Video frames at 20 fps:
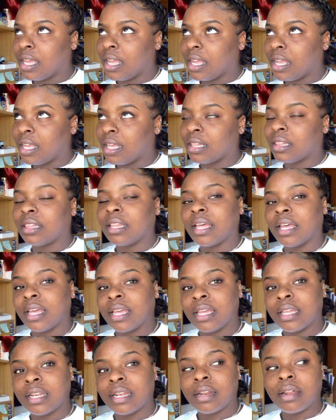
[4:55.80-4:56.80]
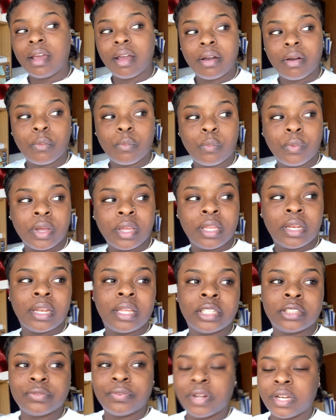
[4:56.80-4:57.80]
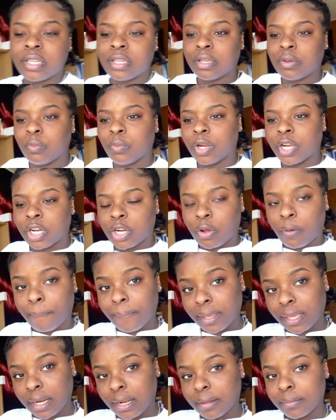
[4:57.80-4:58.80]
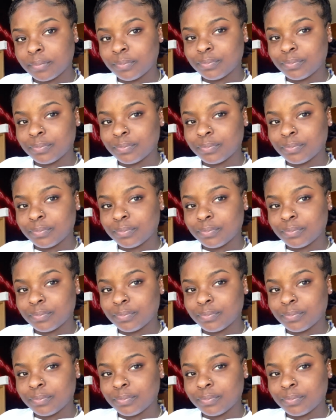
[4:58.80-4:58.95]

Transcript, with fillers: and then when it's ready we're gonna go pick it up